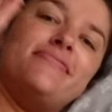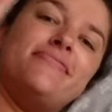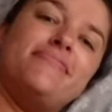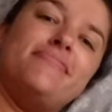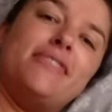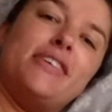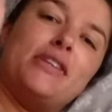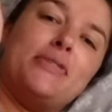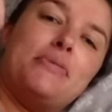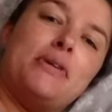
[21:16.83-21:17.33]

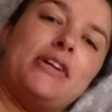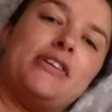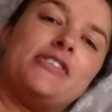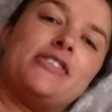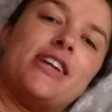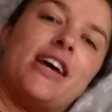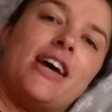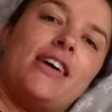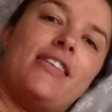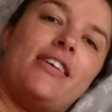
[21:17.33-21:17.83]
millimeters
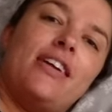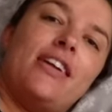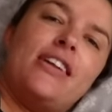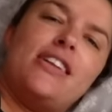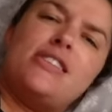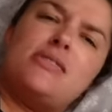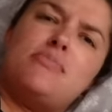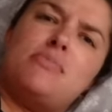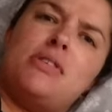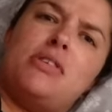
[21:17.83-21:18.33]
dilated.
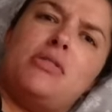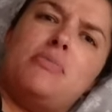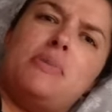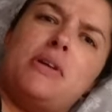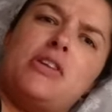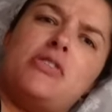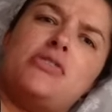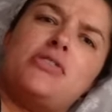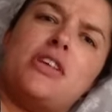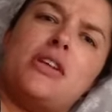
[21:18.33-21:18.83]
Is it
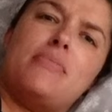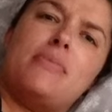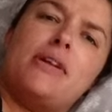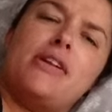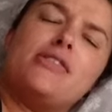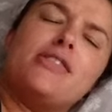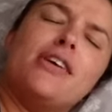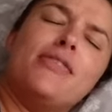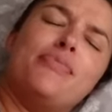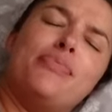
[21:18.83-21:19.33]
millimeters?
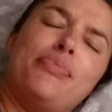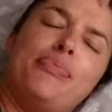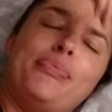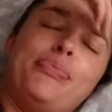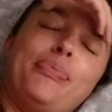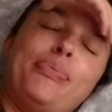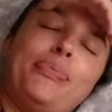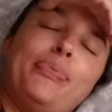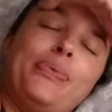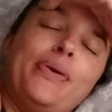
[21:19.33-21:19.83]
Centimeters.
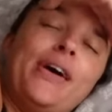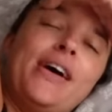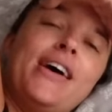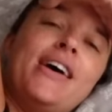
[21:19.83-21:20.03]
Centimeters.